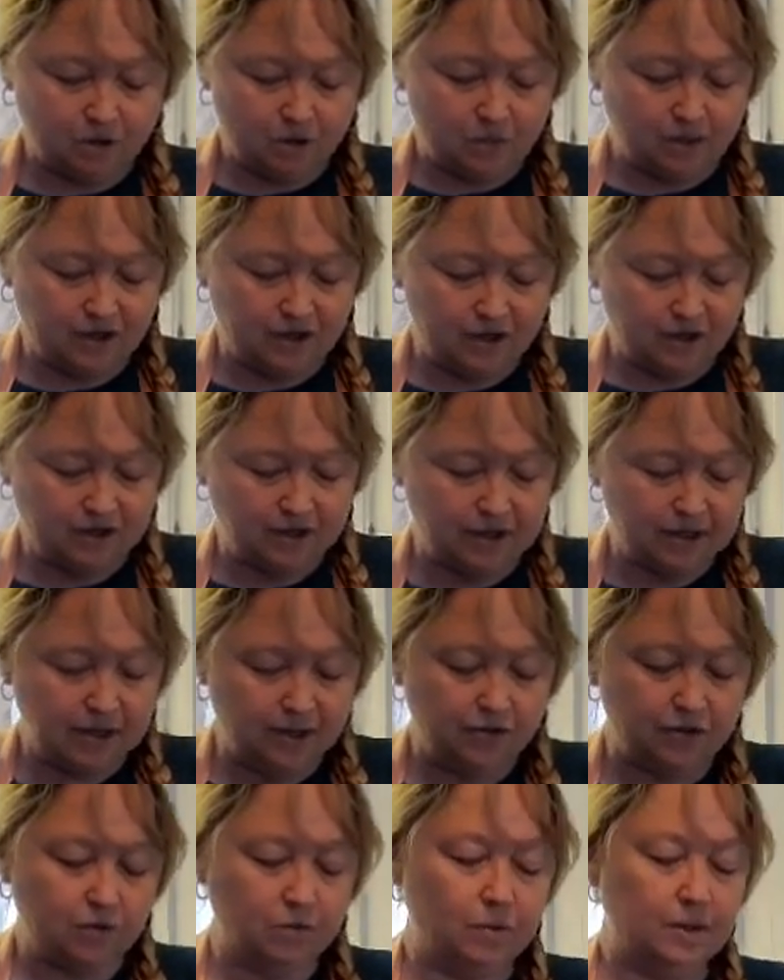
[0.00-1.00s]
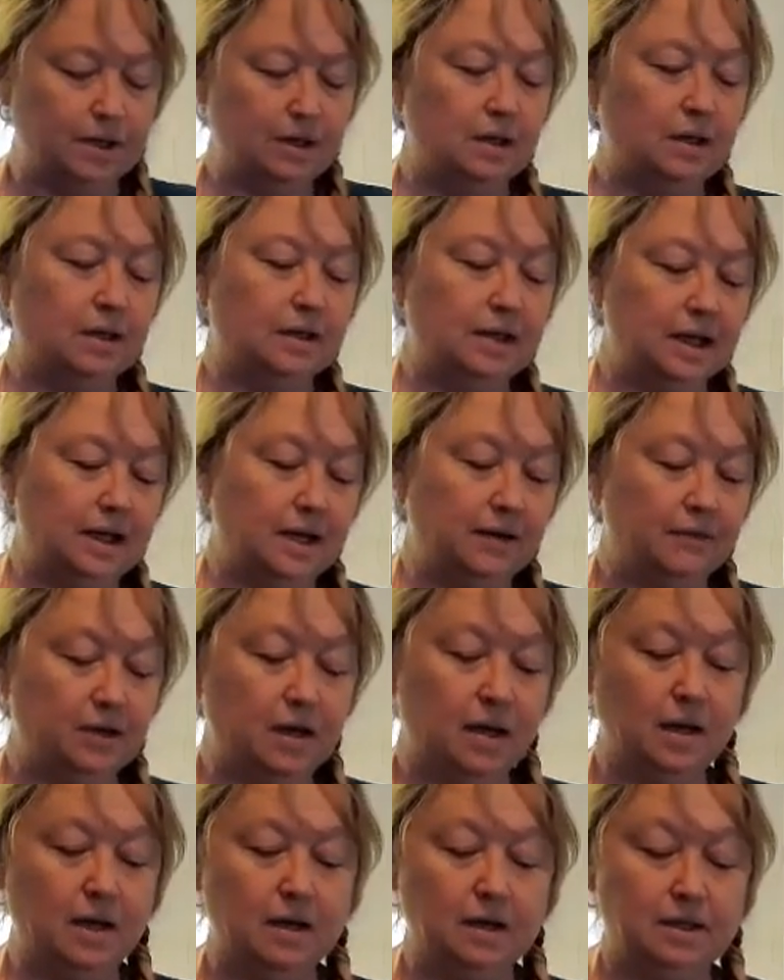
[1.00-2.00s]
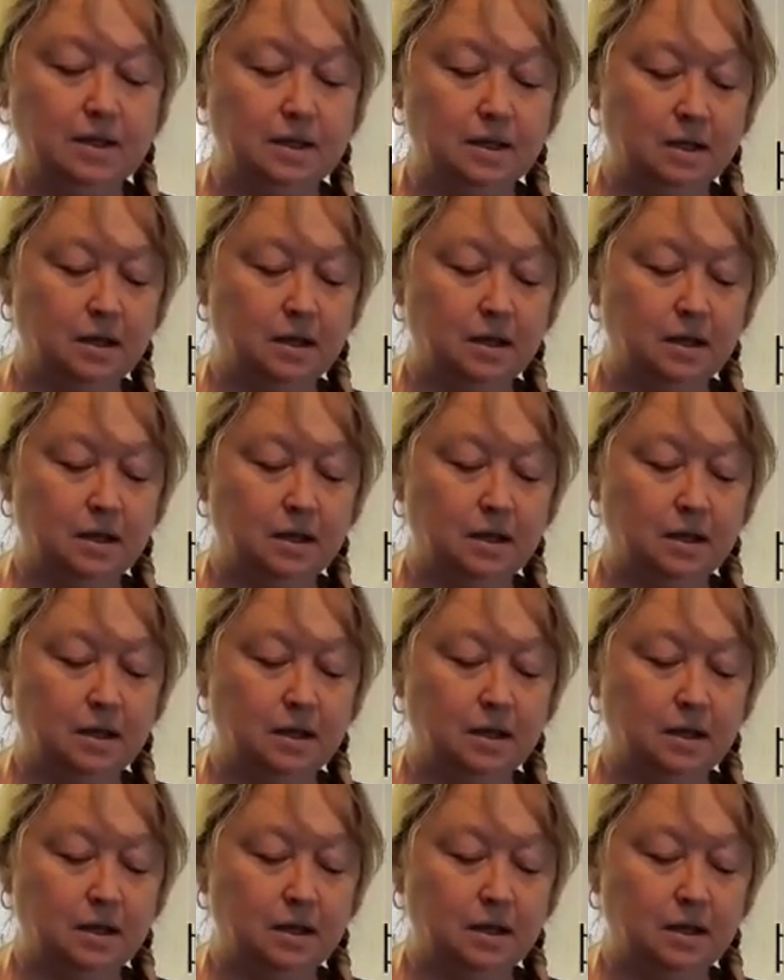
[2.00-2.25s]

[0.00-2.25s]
oh, here's another one that I've got.